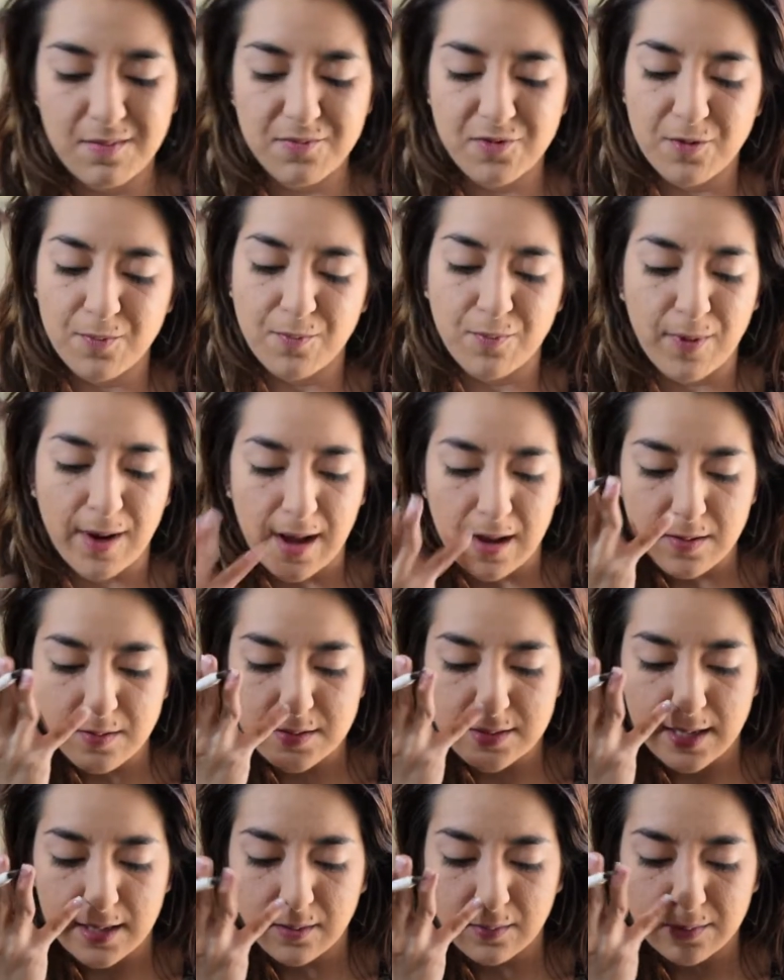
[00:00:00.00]
The
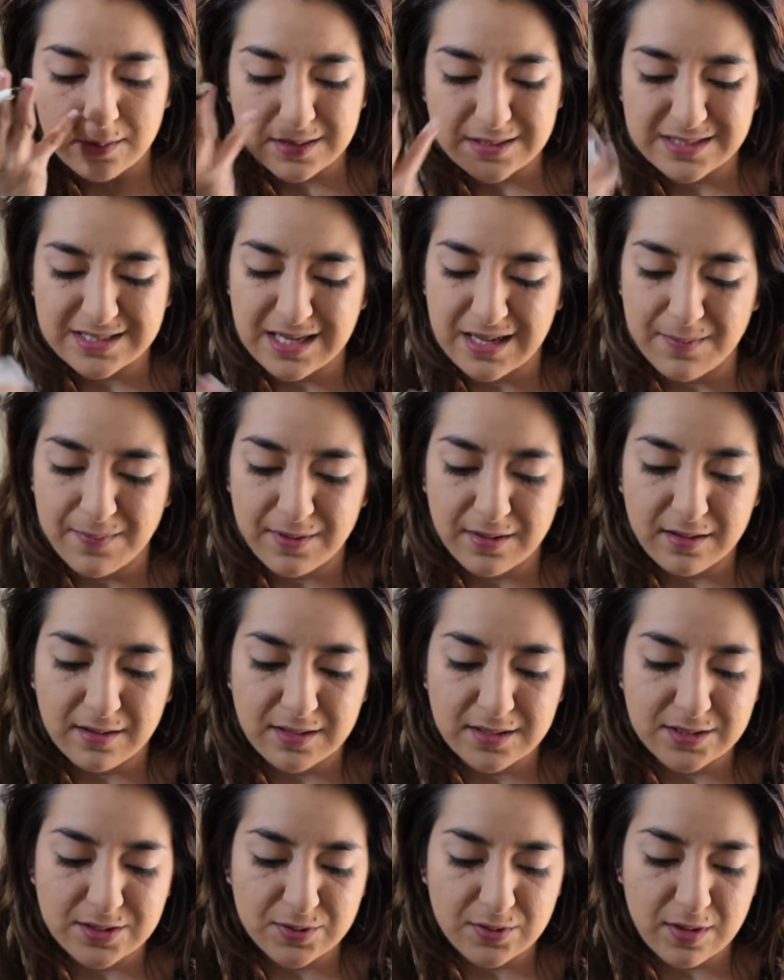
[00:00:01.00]
brows, I don't
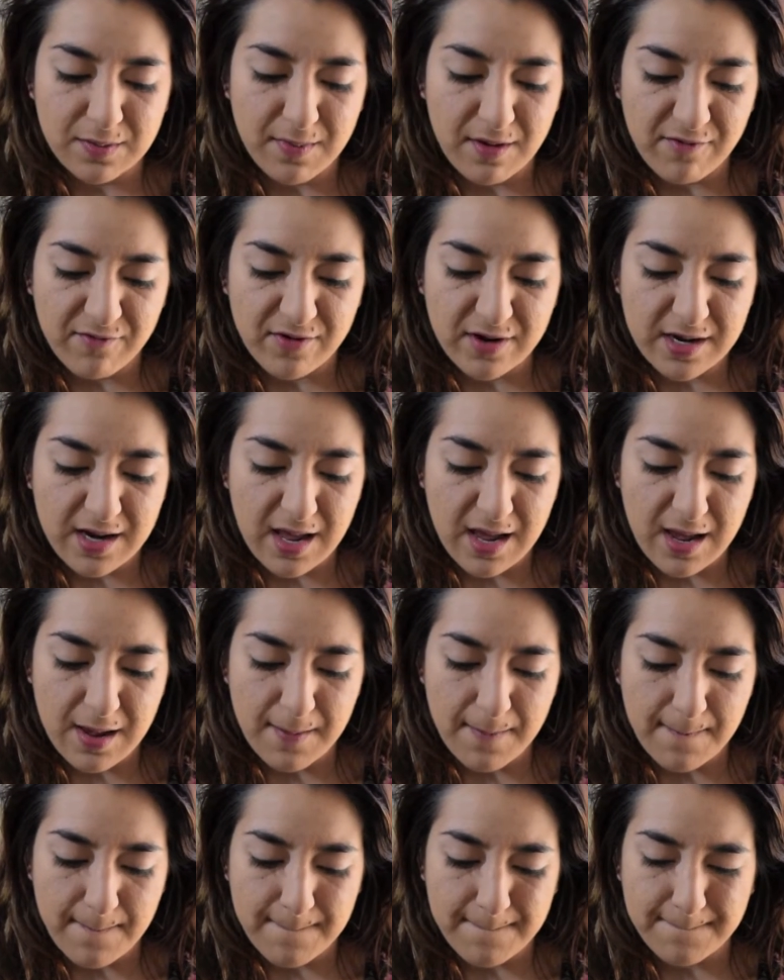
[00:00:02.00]
typically do them every
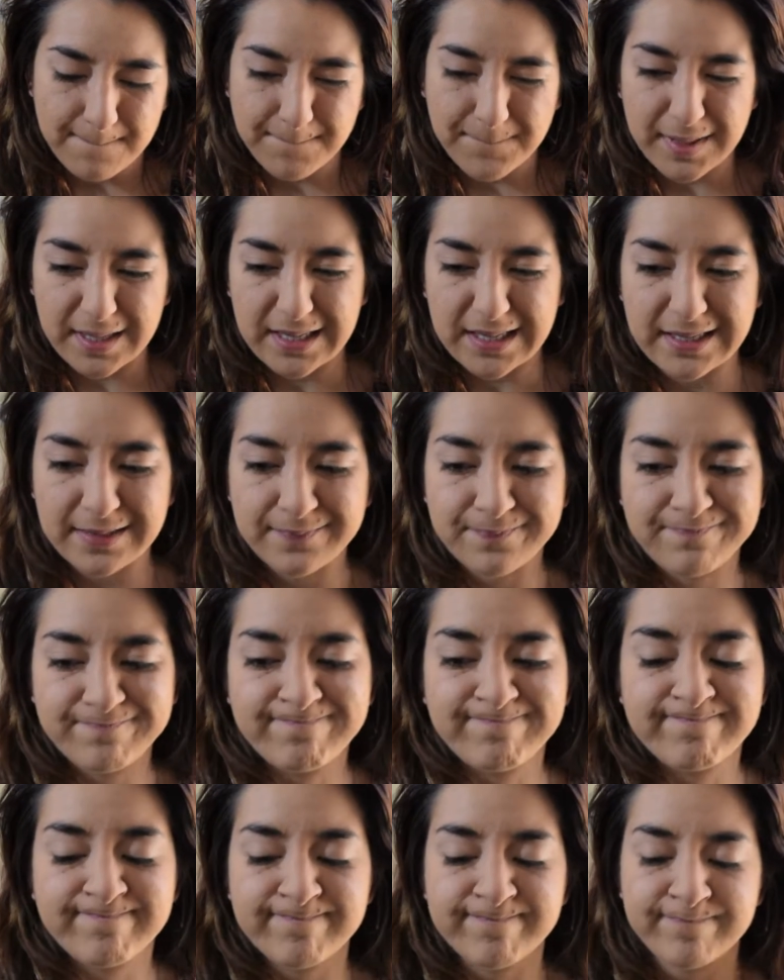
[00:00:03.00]
day, but
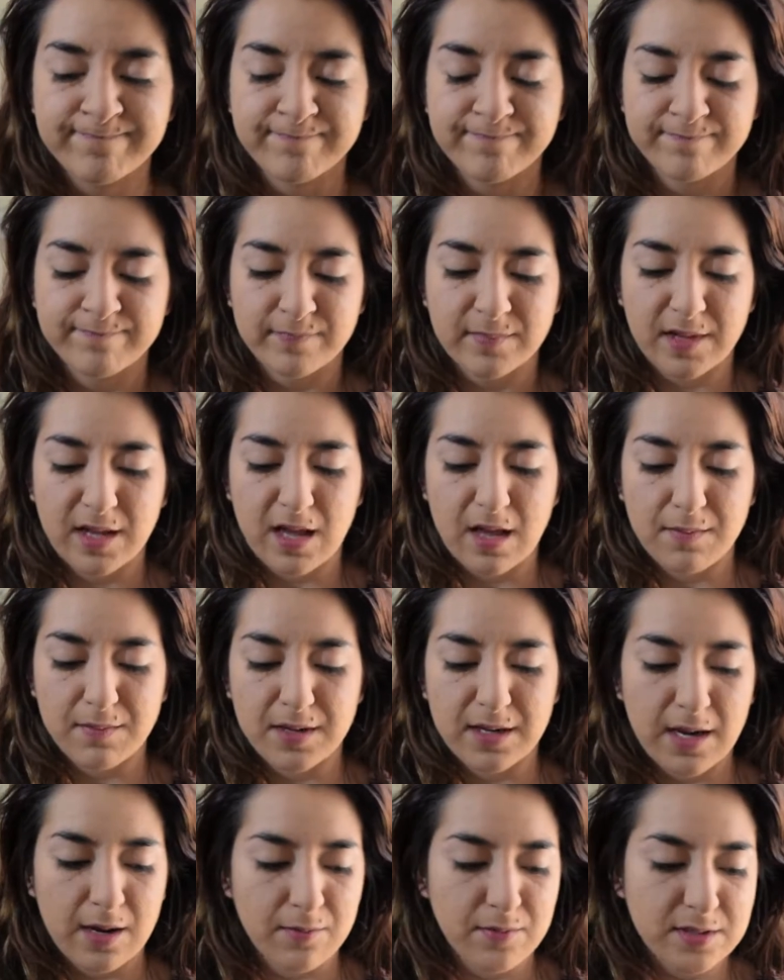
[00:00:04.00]
I
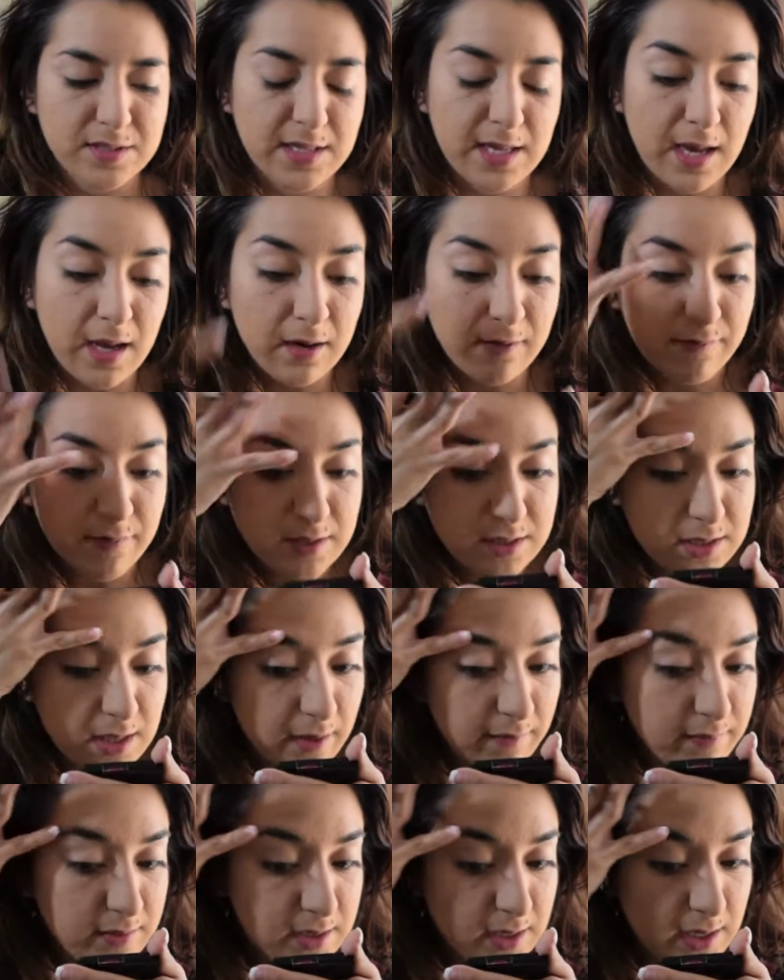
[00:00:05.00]
mean, I would say out of the
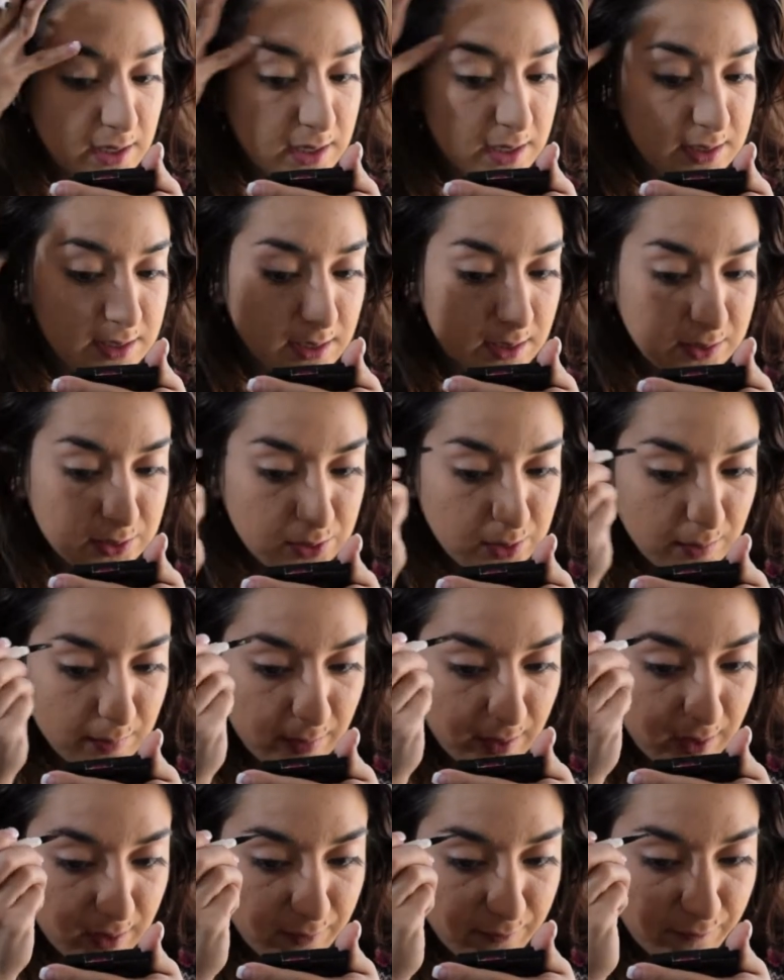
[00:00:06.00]
7 days, I'll do
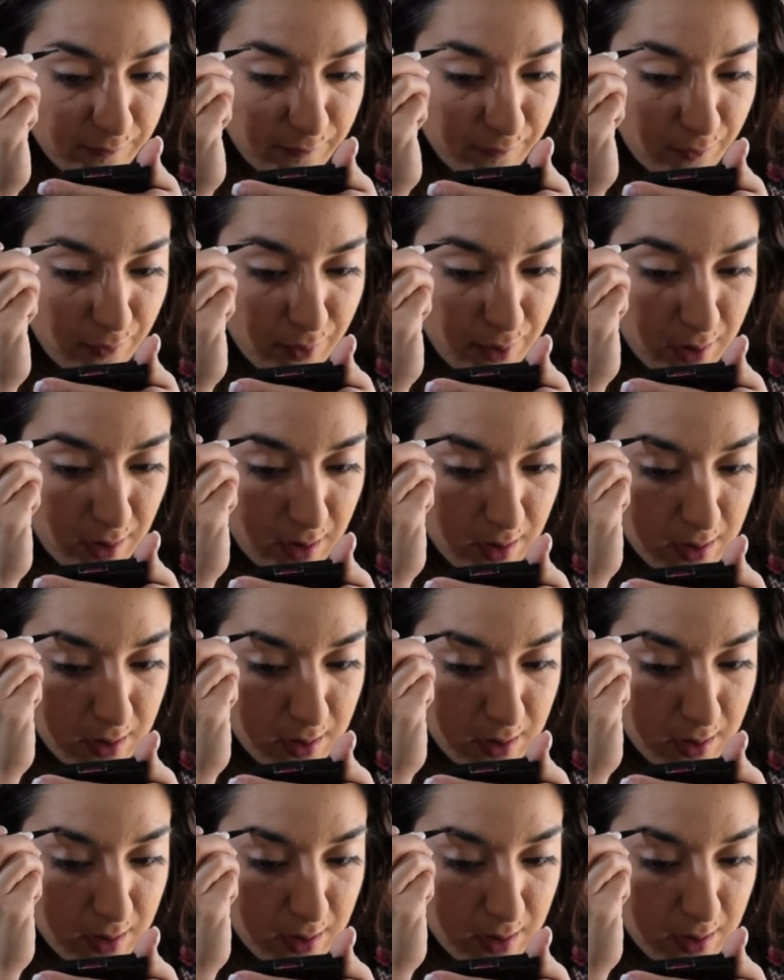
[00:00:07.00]
them like 4.